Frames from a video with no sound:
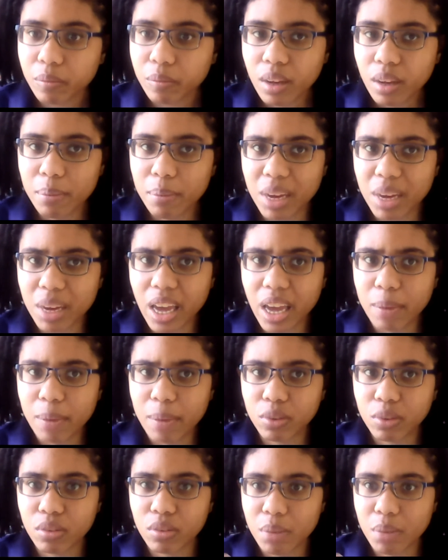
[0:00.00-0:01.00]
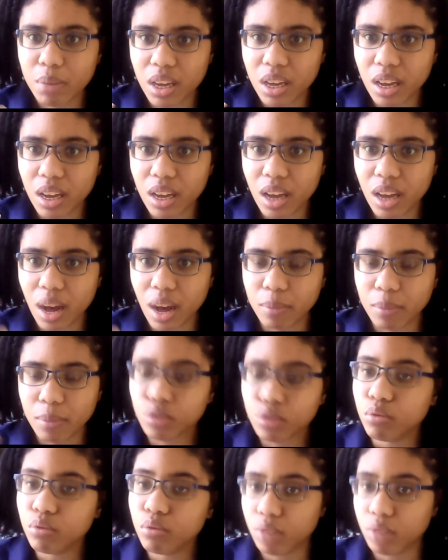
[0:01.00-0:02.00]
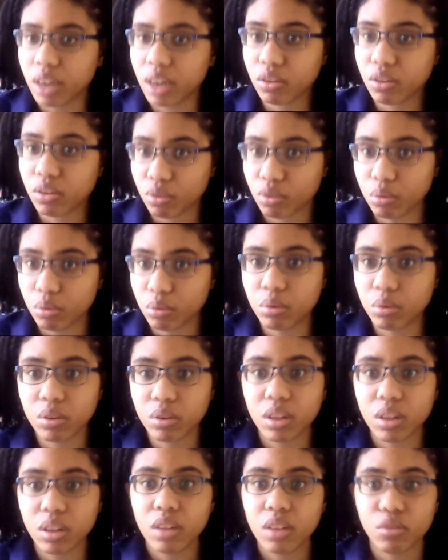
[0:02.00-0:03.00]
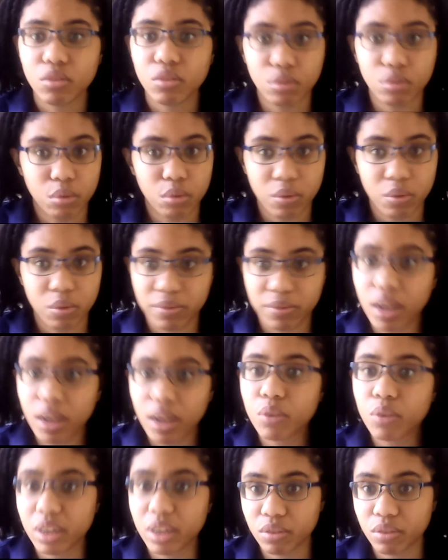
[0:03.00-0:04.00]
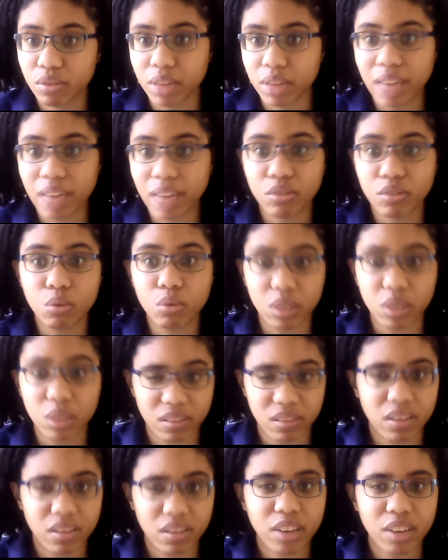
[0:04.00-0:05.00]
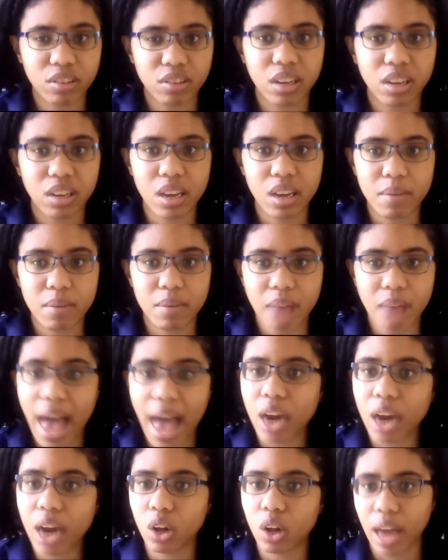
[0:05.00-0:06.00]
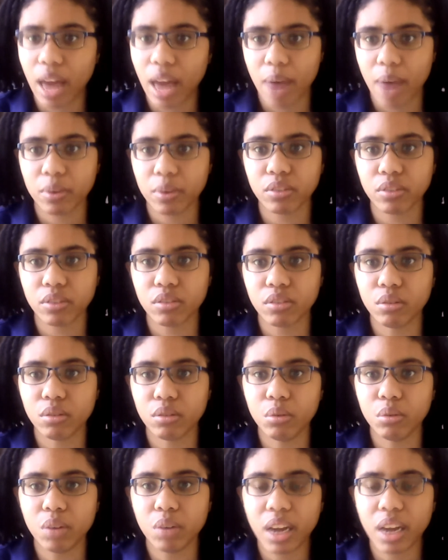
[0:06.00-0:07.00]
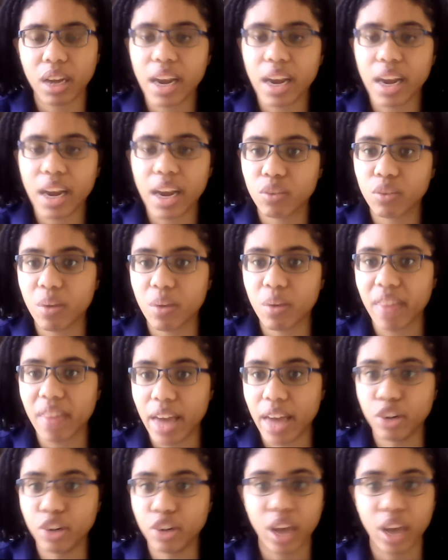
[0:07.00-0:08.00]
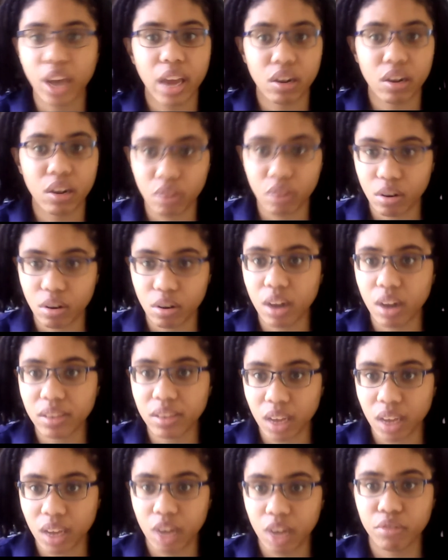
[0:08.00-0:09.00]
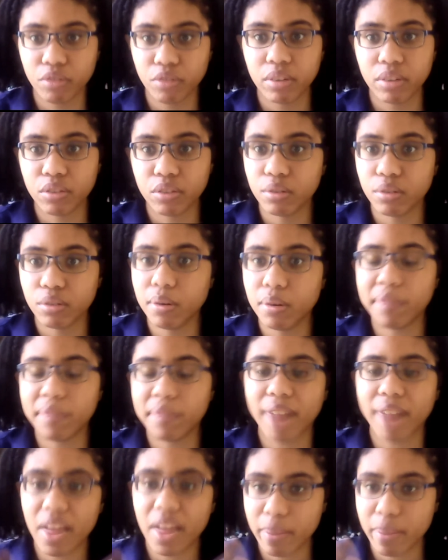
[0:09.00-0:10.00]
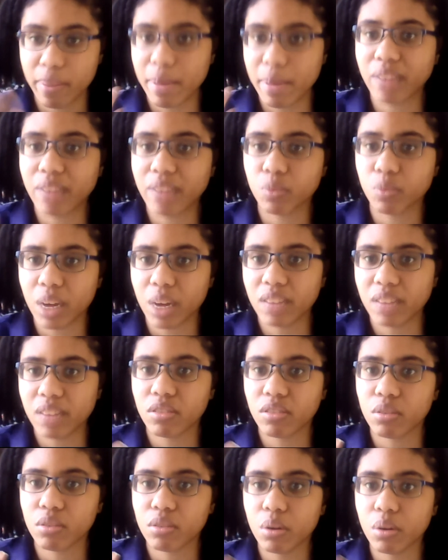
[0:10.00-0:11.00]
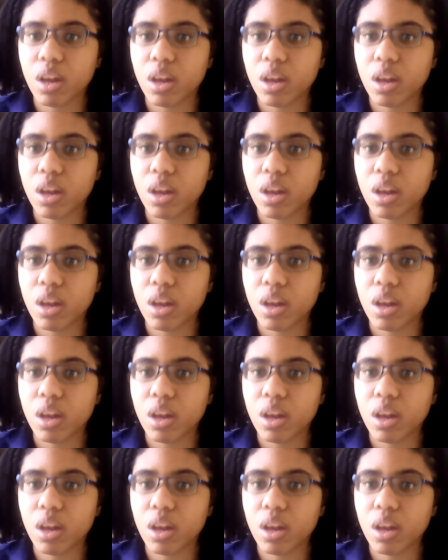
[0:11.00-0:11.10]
being able to be, to run a school, to fundraise for that school essentially at all hours, to connect with educators across the country to find the best ways to